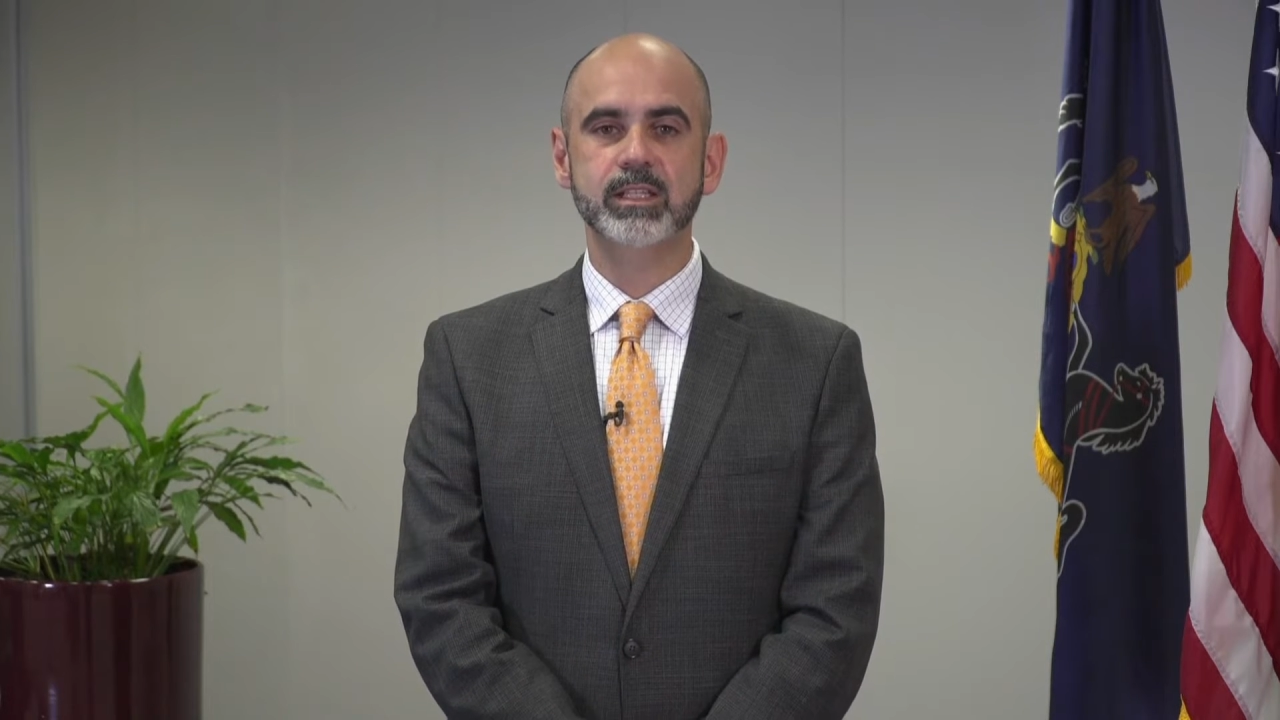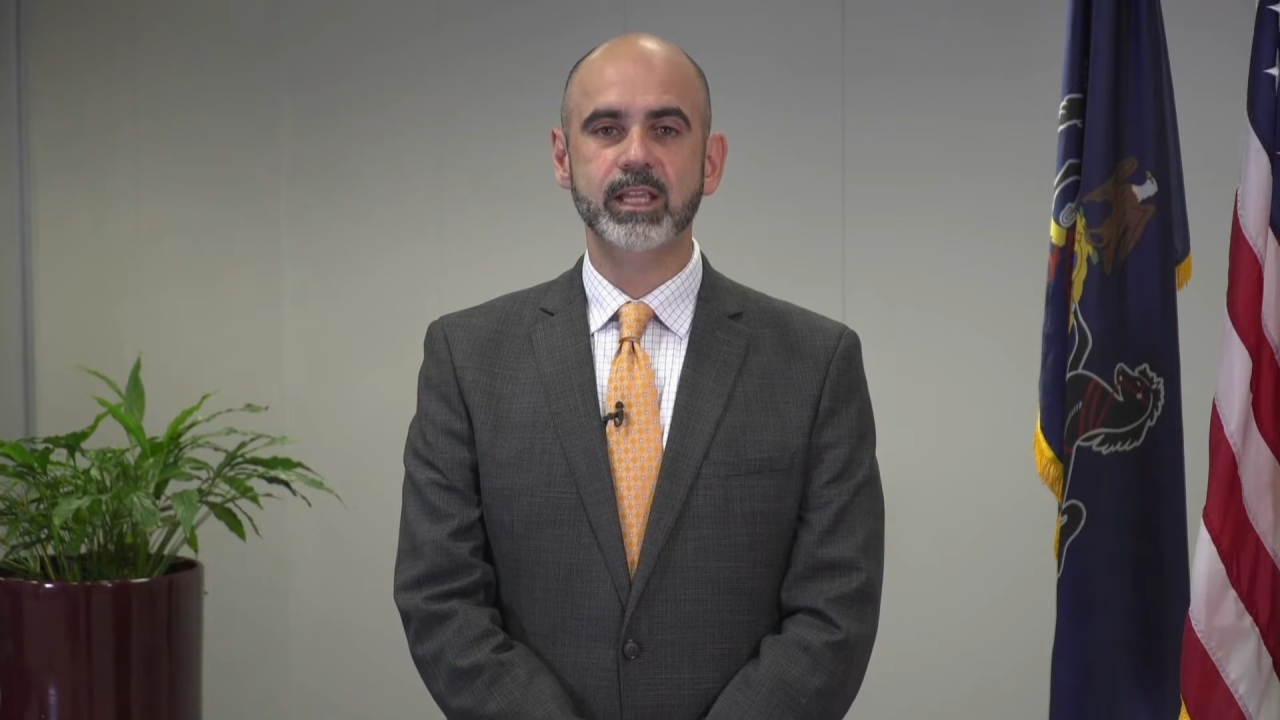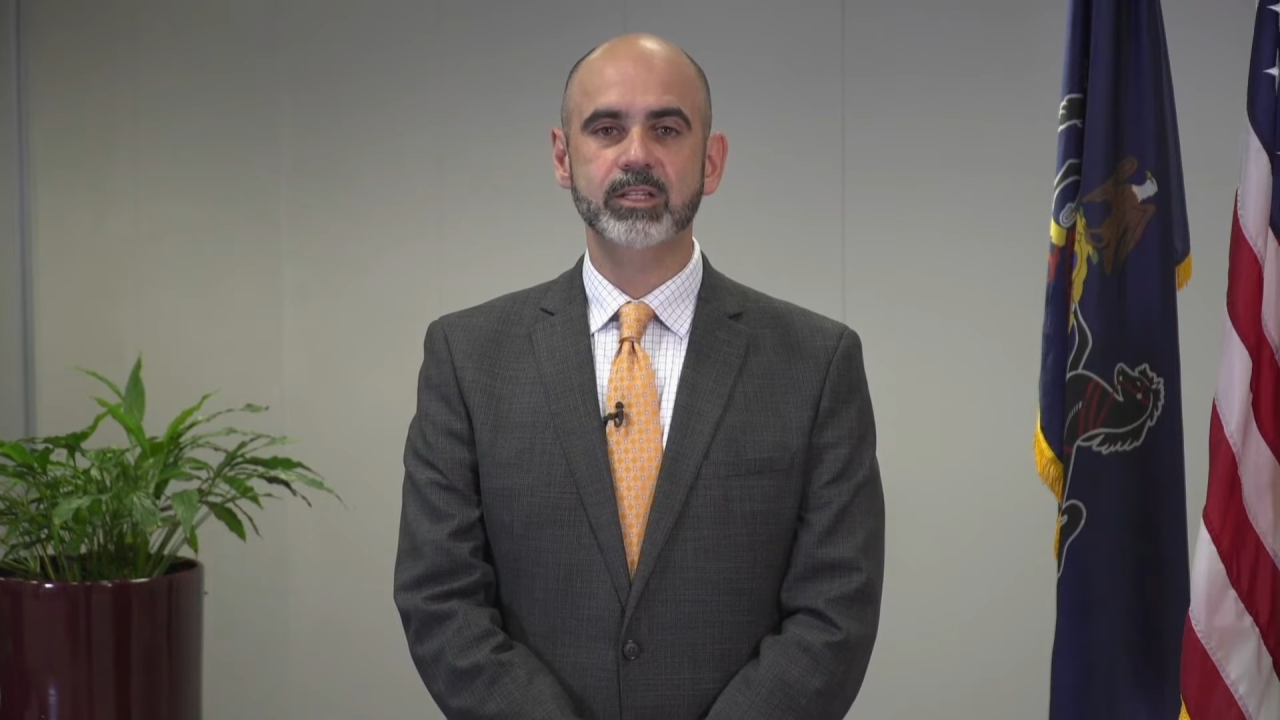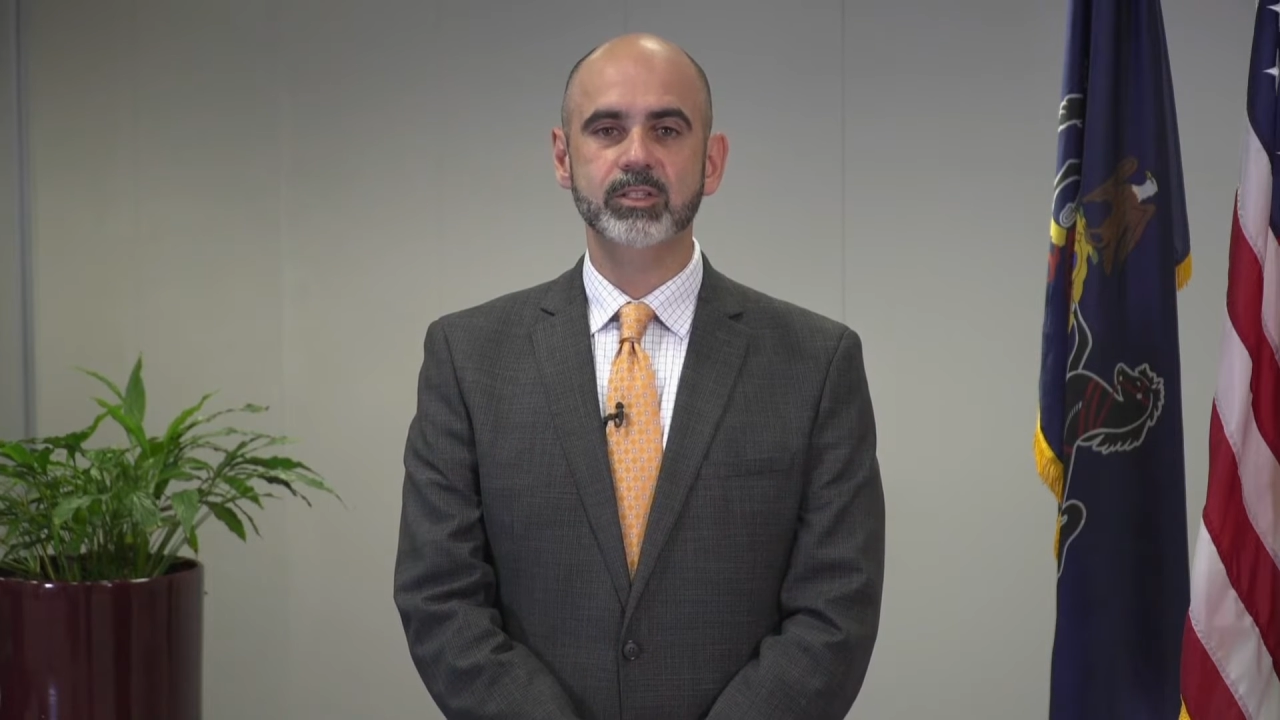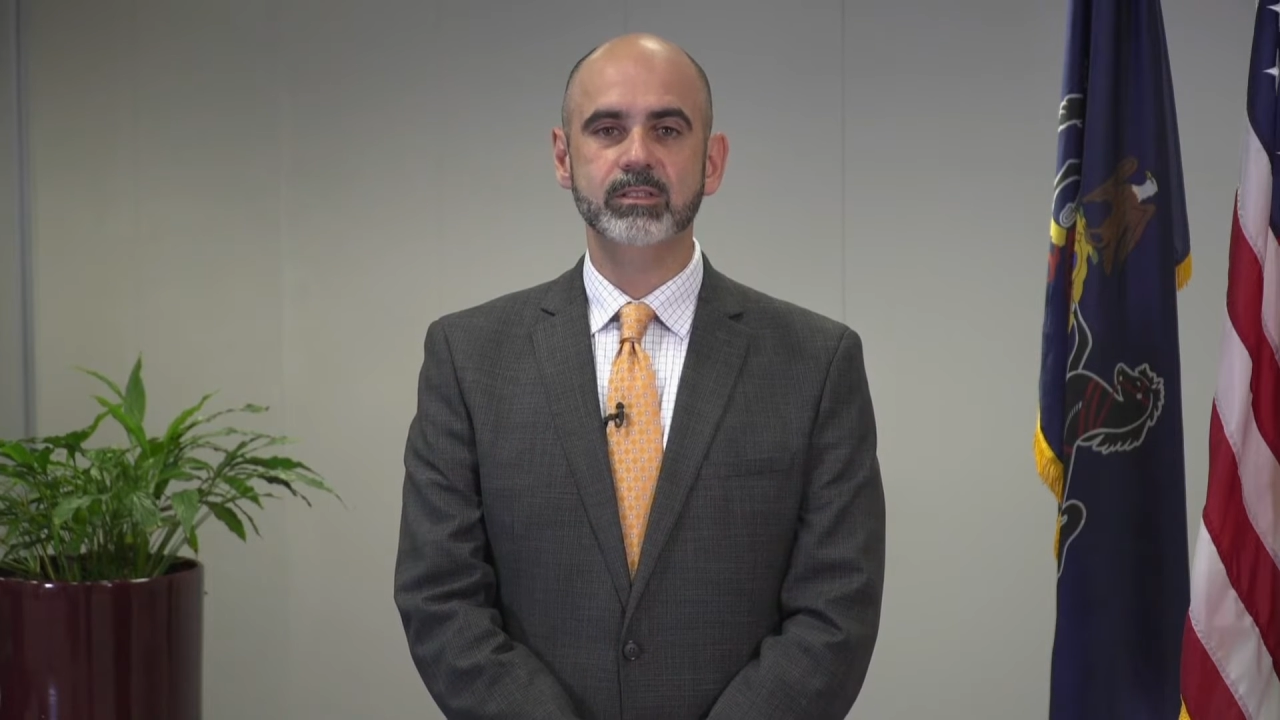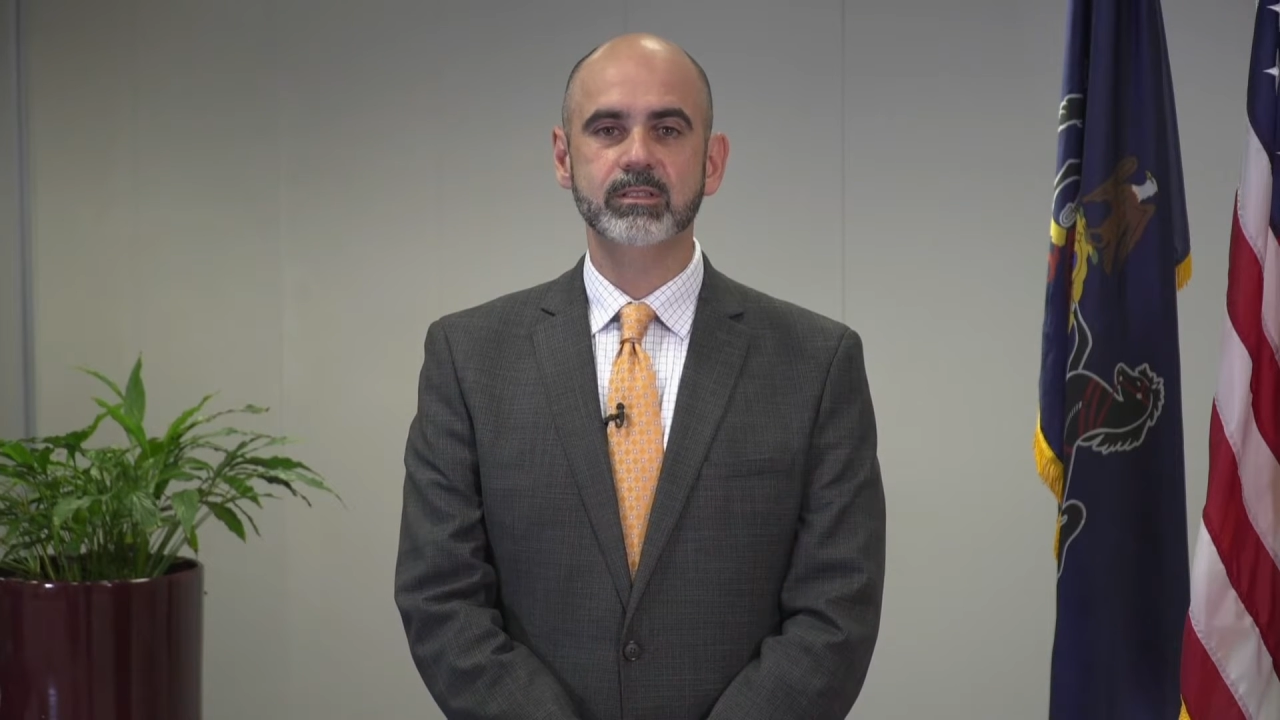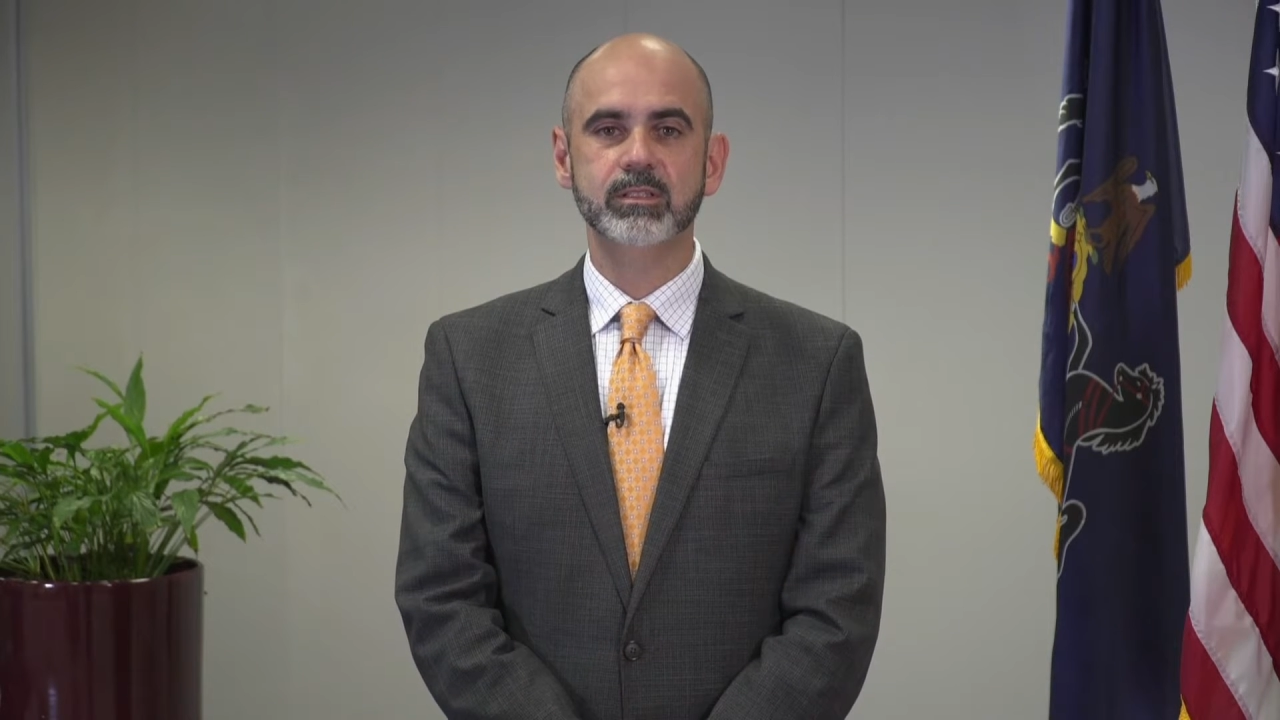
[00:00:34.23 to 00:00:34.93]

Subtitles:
nation,